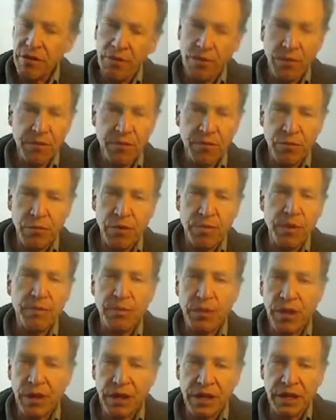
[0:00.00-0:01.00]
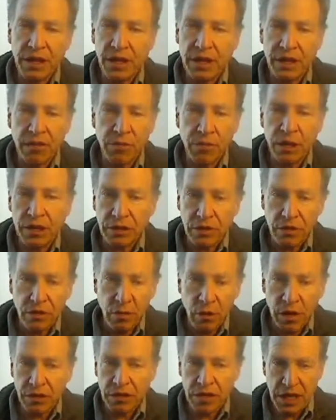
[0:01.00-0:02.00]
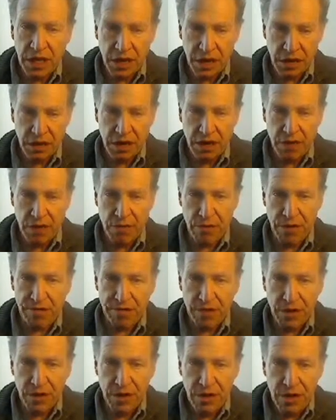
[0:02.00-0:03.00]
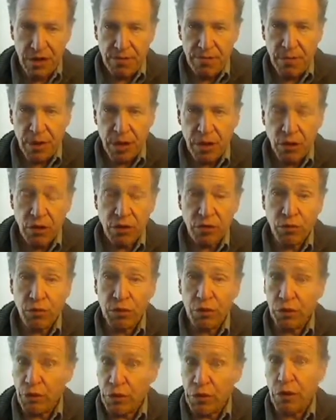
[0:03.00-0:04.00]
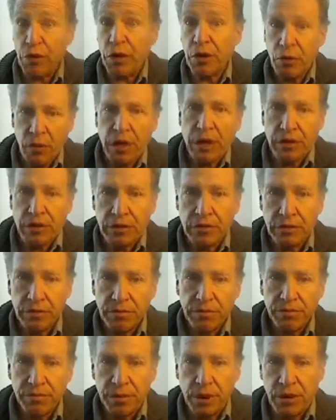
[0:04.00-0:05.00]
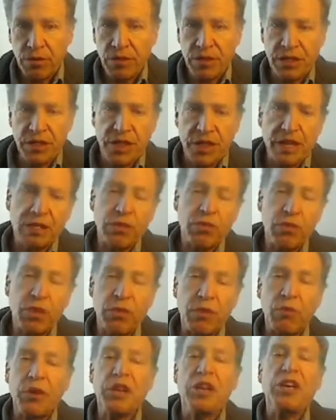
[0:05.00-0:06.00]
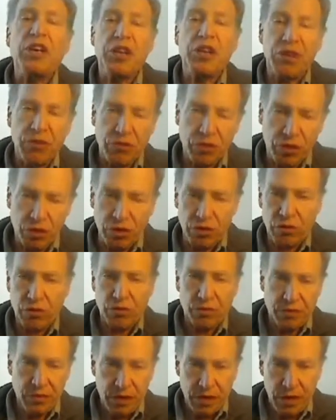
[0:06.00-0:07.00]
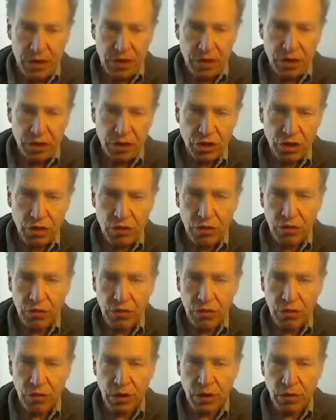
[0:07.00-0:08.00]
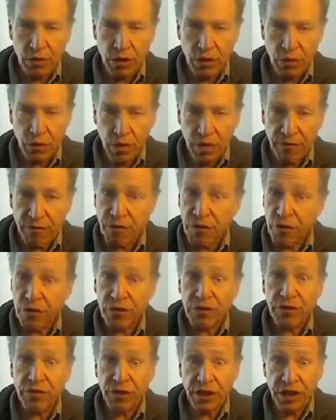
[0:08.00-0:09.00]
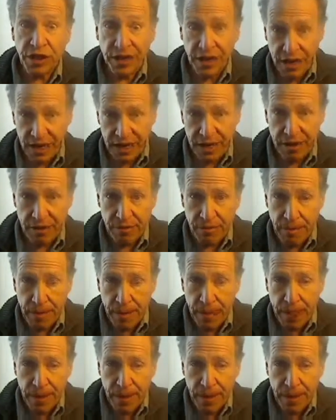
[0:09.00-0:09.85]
we'll be plenty well taken care of, because we'll do it real well, because that's what we're here to do. So we want to first figure that out.